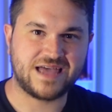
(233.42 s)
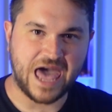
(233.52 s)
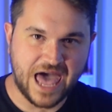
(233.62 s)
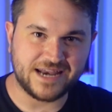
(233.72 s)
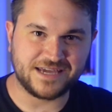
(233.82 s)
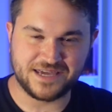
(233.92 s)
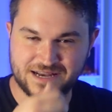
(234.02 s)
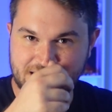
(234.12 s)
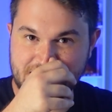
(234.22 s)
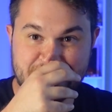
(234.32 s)

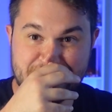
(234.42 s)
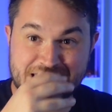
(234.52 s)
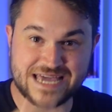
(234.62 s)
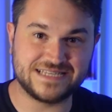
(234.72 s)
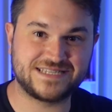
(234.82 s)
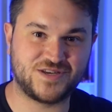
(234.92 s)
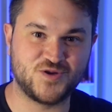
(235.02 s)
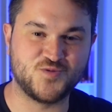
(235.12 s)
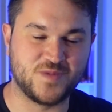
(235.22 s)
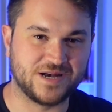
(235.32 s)
Anakin. He is
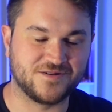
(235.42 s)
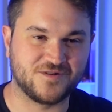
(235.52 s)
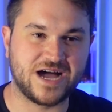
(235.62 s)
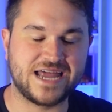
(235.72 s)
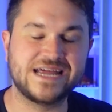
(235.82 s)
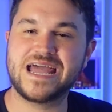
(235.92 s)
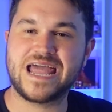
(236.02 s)
human, right?